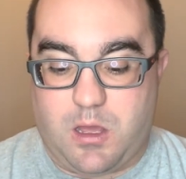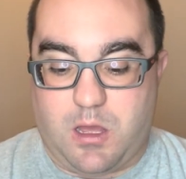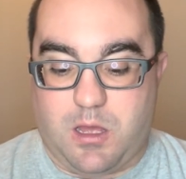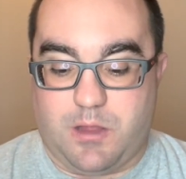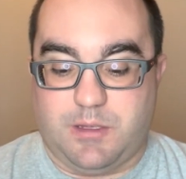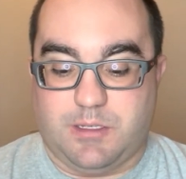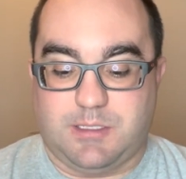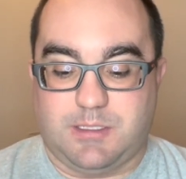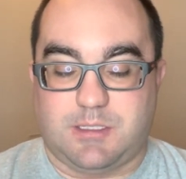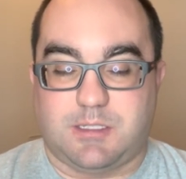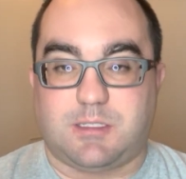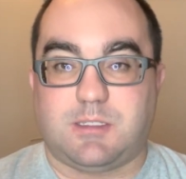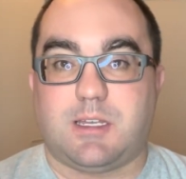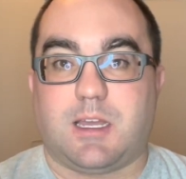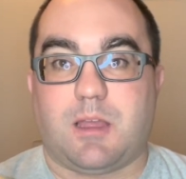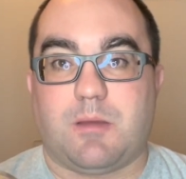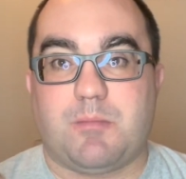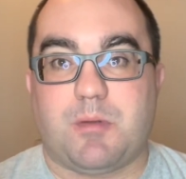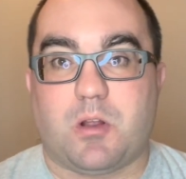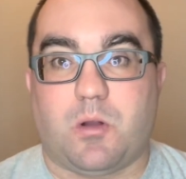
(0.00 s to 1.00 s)
This is the
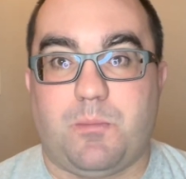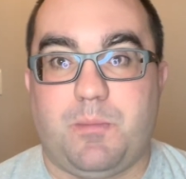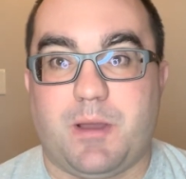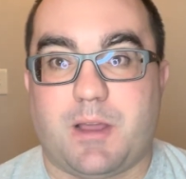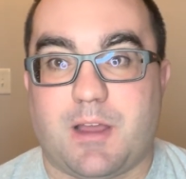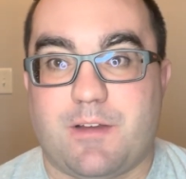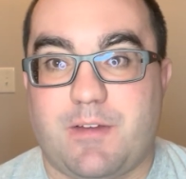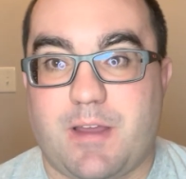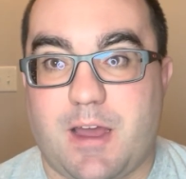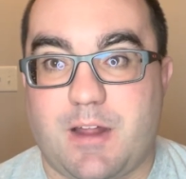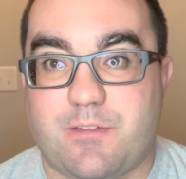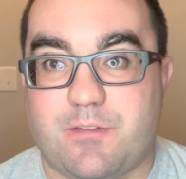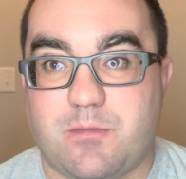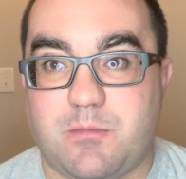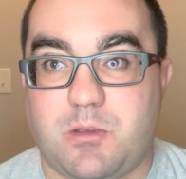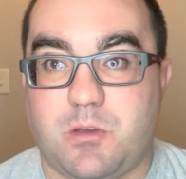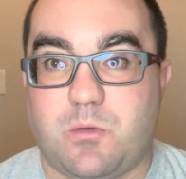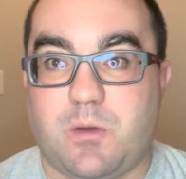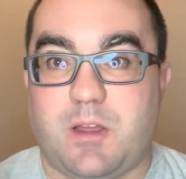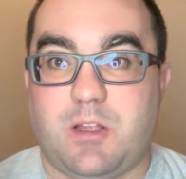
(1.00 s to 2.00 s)
second barrel pick I've had from
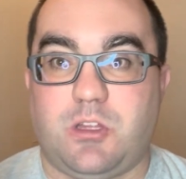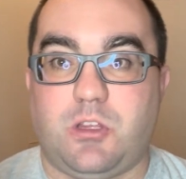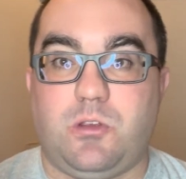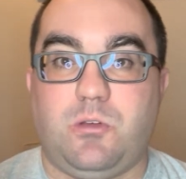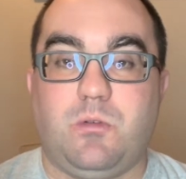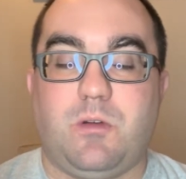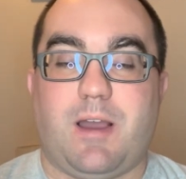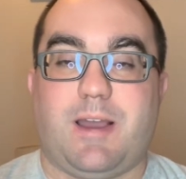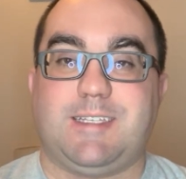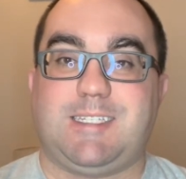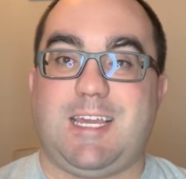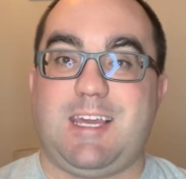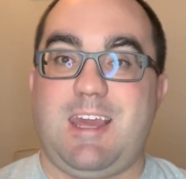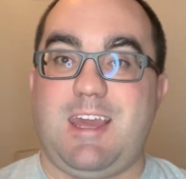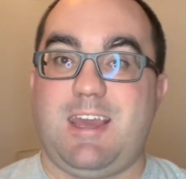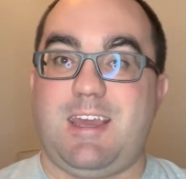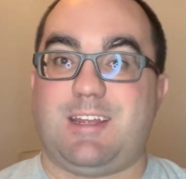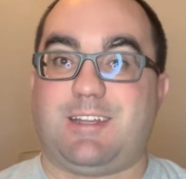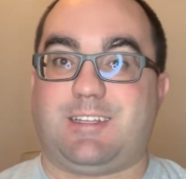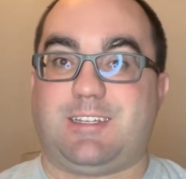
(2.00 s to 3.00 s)
you, and you guys
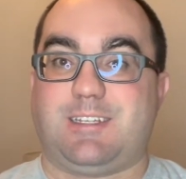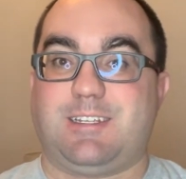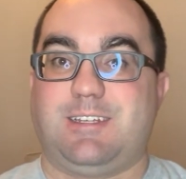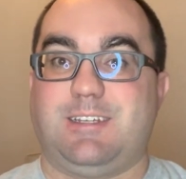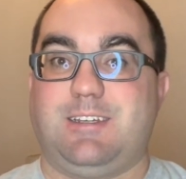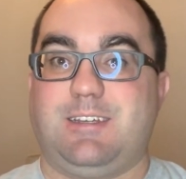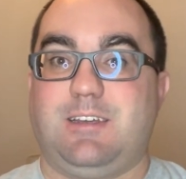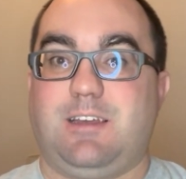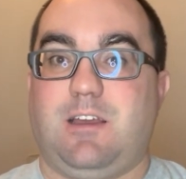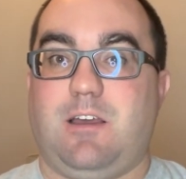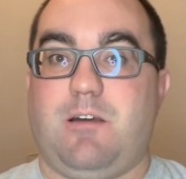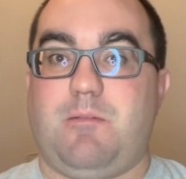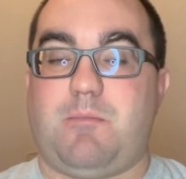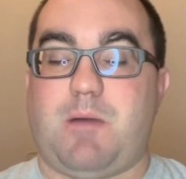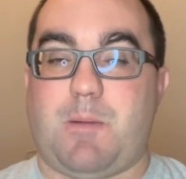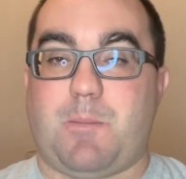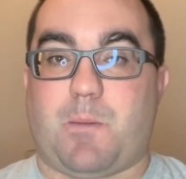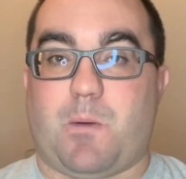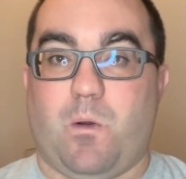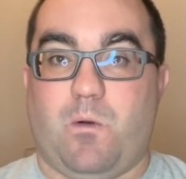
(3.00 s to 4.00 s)
hit my
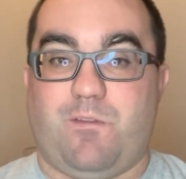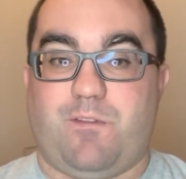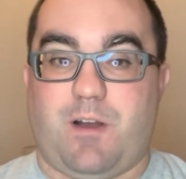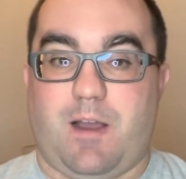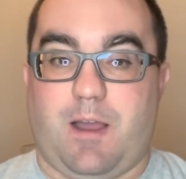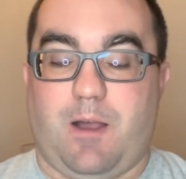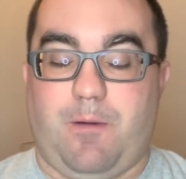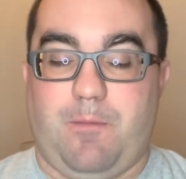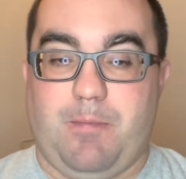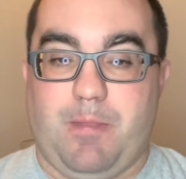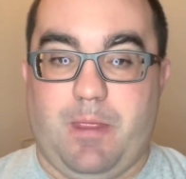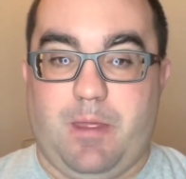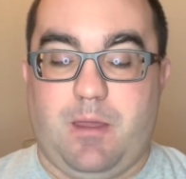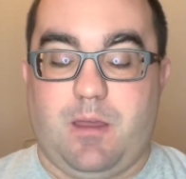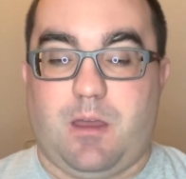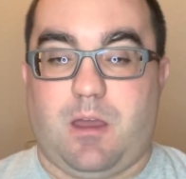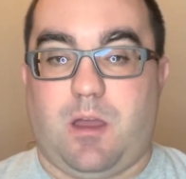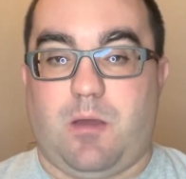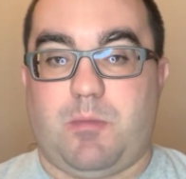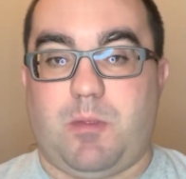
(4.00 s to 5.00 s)
profile.
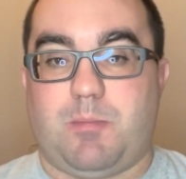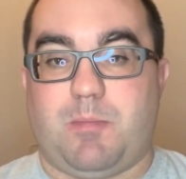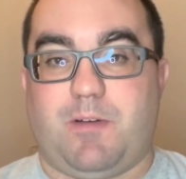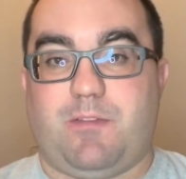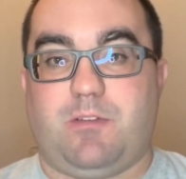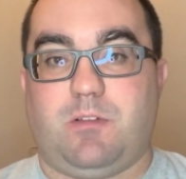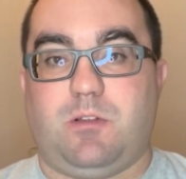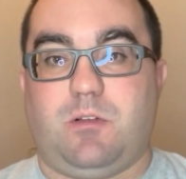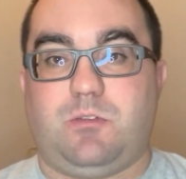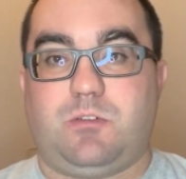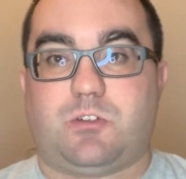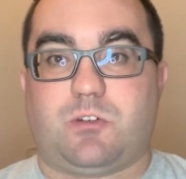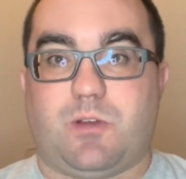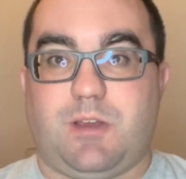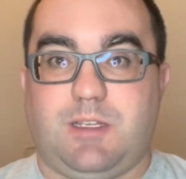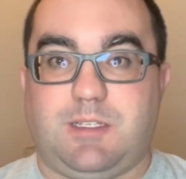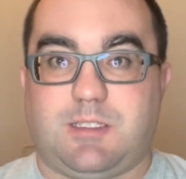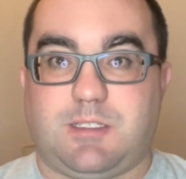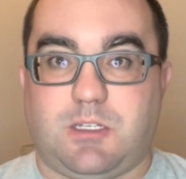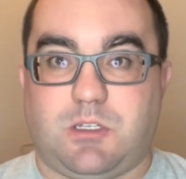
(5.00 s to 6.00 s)
The Buffalo
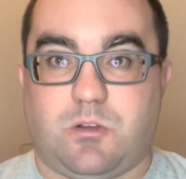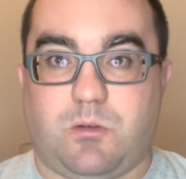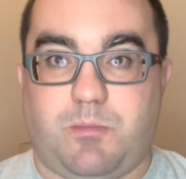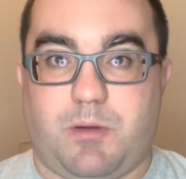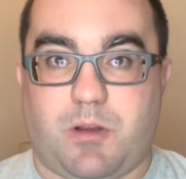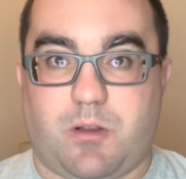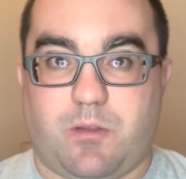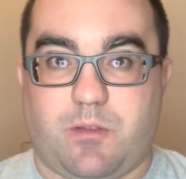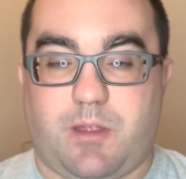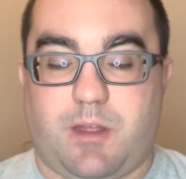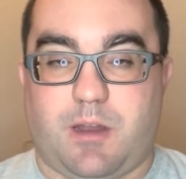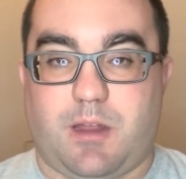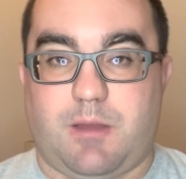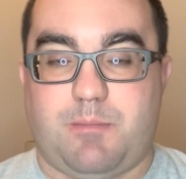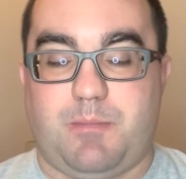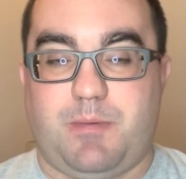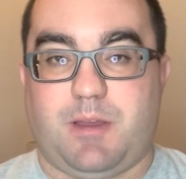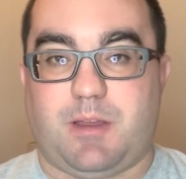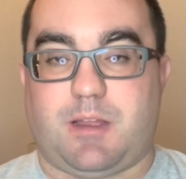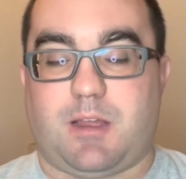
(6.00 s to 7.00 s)
Trace single barrel that I
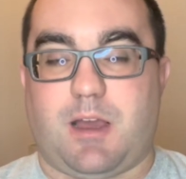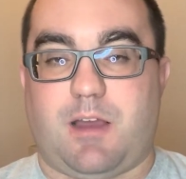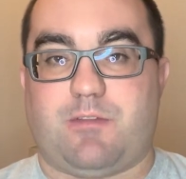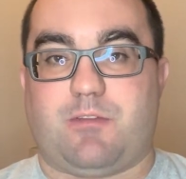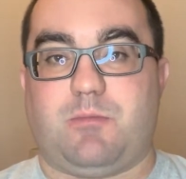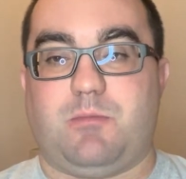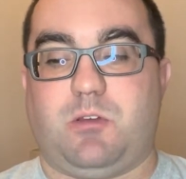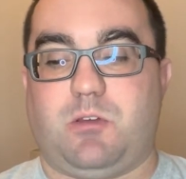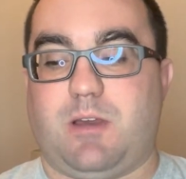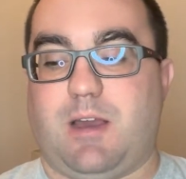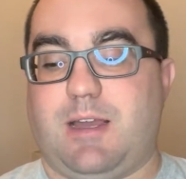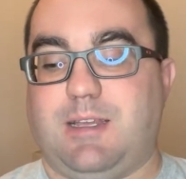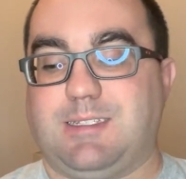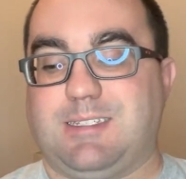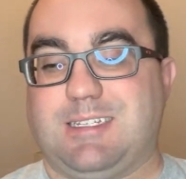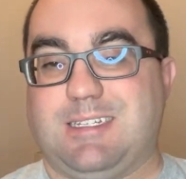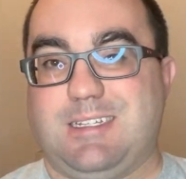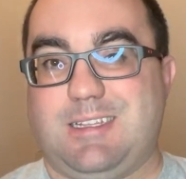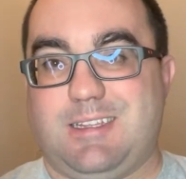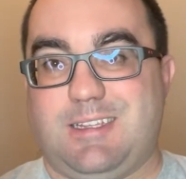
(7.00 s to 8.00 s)
got from you
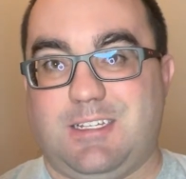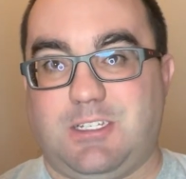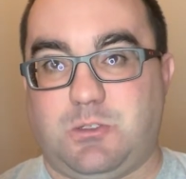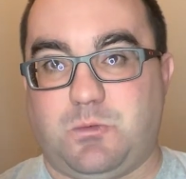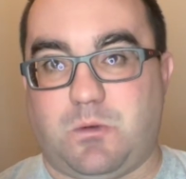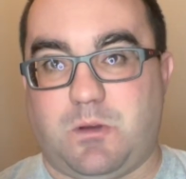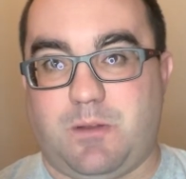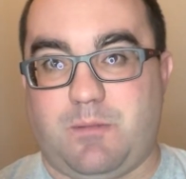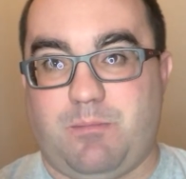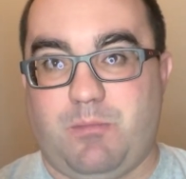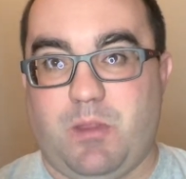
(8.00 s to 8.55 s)
guys. This one.